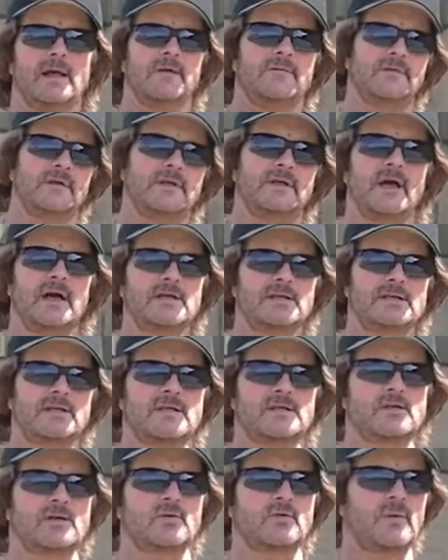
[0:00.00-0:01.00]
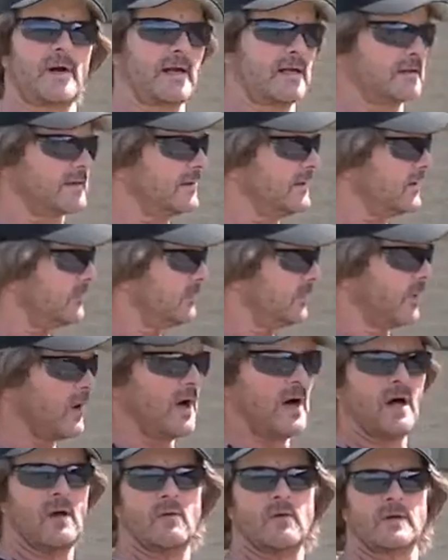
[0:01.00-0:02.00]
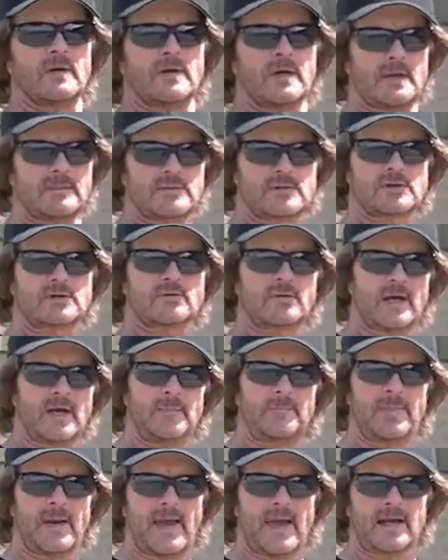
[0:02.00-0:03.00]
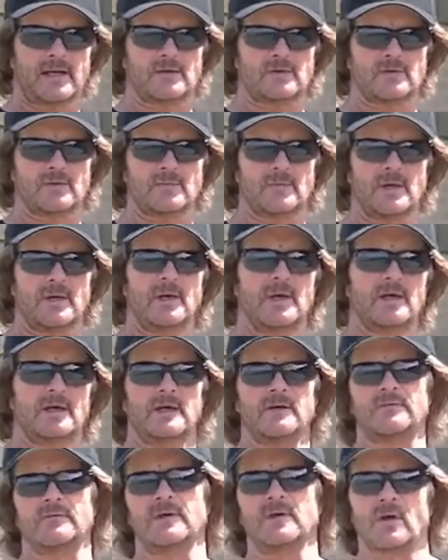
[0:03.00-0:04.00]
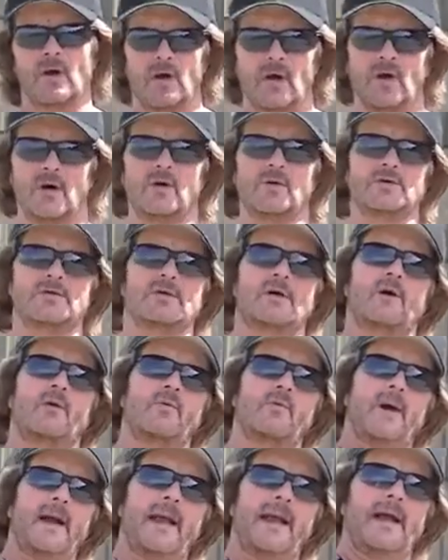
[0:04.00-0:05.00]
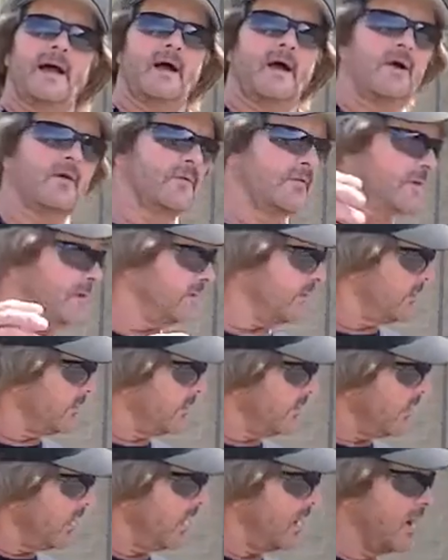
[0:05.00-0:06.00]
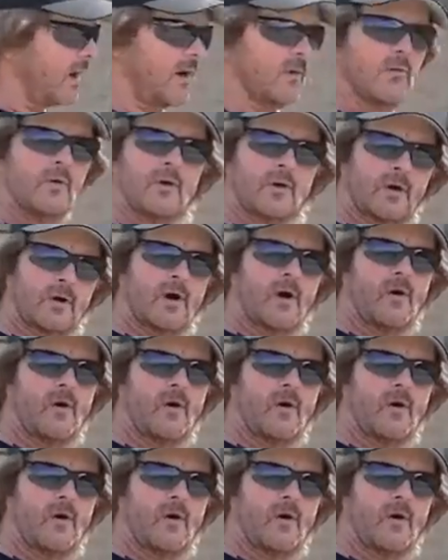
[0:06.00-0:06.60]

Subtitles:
If he does this correctly, the ball will come straight back to him. If he goes around, then the ball will go